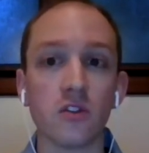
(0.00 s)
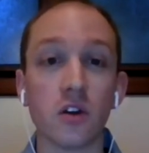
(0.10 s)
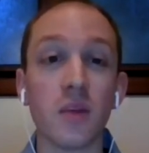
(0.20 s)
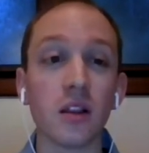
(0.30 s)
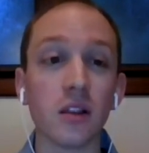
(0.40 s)
So it
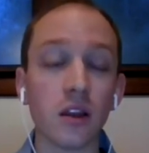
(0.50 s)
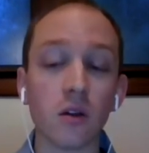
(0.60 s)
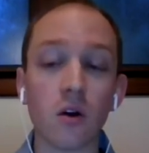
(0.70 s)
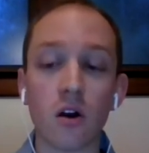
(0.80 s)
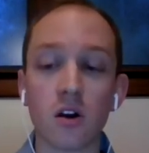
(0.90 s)
can be a
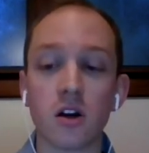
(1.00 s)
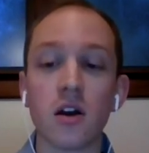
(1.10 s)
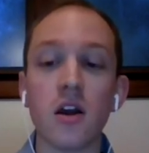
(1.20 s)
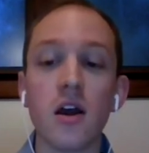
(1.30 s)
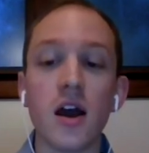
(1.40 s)
little harder
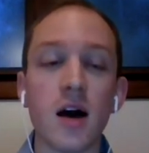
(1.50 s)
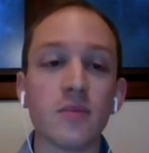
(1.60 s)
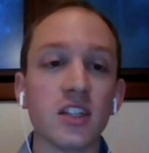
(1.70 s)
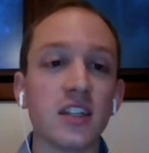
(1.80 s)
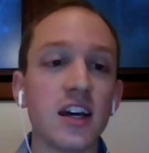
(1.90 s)

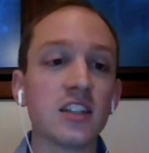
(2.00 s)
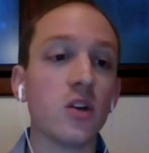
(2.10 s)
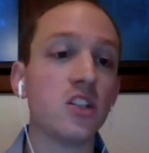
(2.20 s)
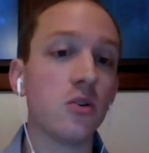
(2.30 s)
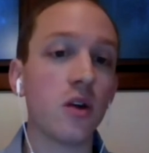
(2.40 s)
to test.
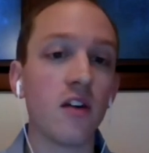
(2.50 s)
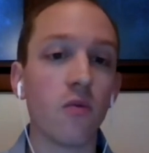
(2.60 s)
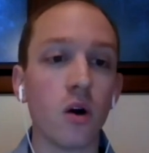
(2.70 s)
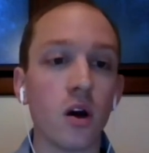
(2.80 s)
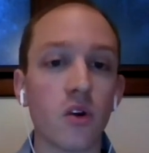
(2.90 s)
We do have
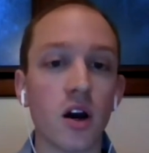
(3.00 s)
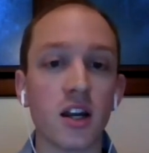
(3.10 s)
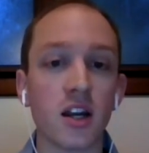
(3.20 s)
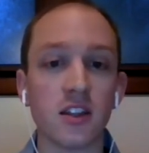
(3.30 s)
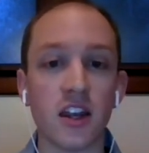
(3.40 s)
one
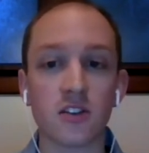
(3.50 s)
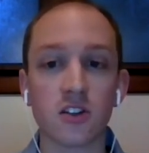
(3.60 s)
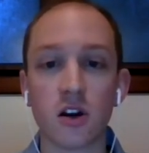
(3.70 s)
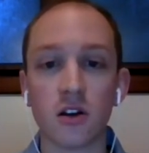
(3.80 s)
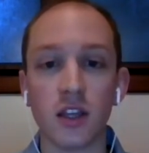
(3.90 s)
product that is
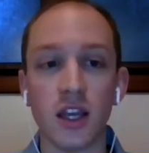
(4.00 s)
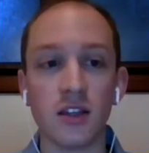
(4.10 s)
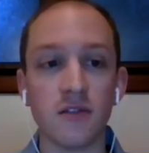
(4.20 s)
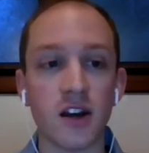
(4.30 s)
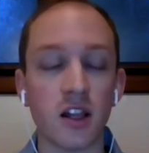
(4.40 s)
currently
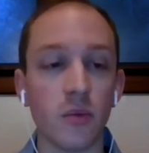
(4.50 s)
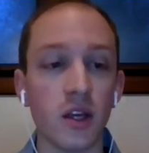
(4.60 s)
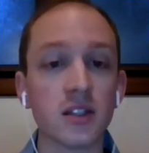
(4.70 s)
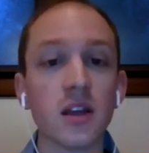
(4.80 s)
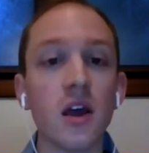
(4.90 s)
in
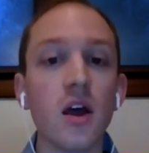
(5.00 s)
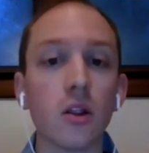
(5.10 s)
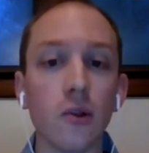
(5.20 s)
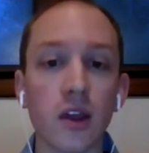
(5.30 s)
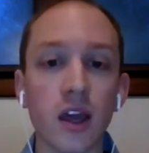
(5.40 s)
development
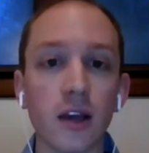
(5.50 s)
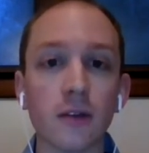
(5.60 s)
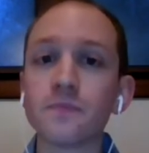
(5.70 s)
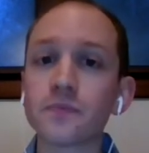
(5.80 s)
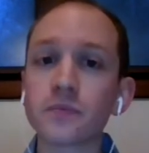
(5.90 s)

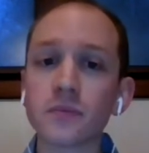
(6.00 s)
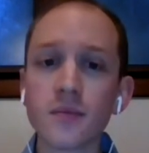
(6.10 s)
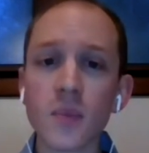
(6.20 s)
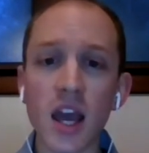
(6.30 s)
looking at